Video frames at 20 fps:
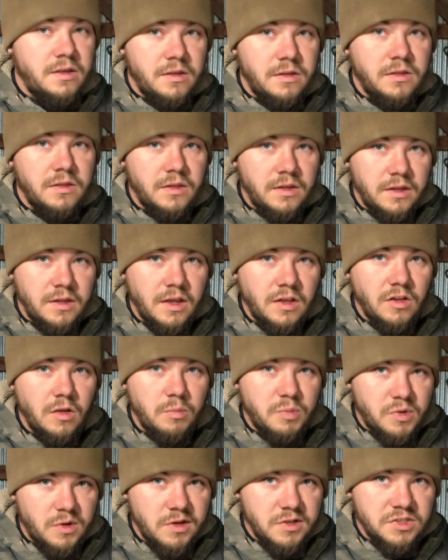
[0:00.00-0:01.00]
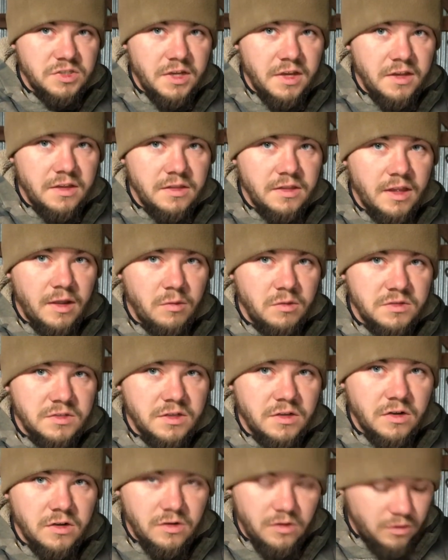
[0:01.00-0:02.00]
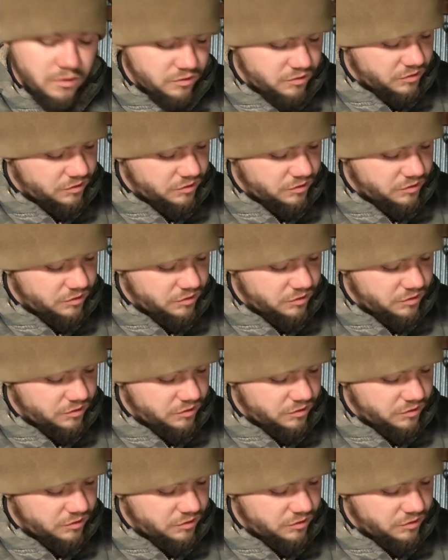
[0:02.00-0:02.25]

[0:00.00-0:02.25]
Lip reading: the yellow prussiate that was in our kosher